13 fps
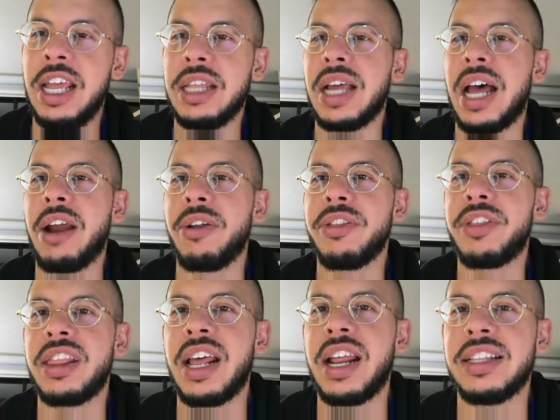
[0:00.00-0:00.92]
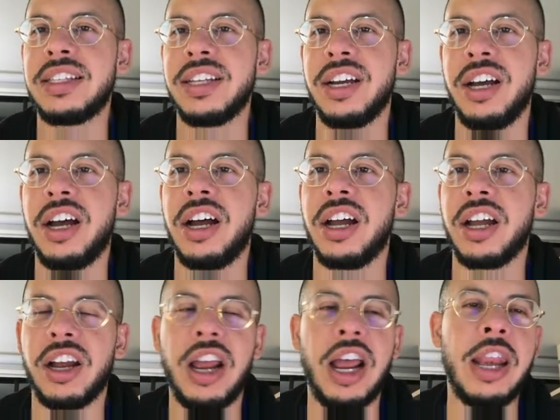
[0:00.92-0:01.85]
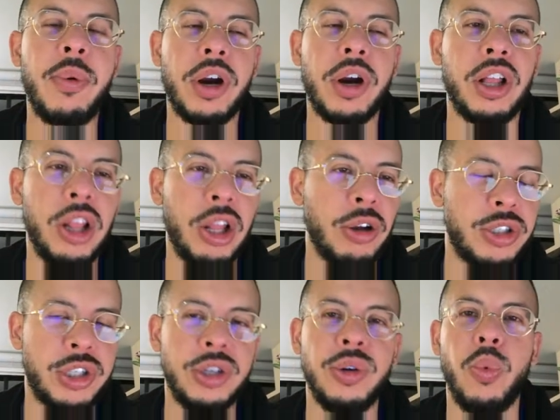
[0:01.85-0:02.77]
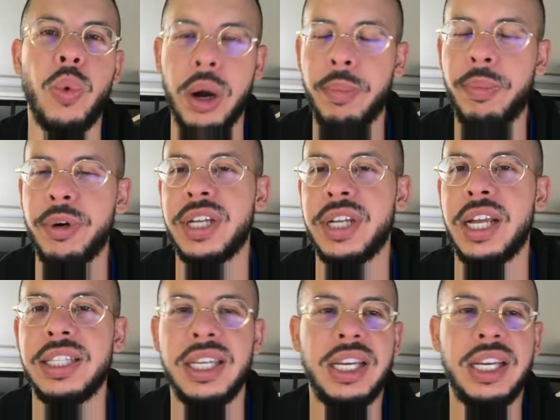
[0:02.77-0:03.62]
I don't think that it's anywhere close to 1%.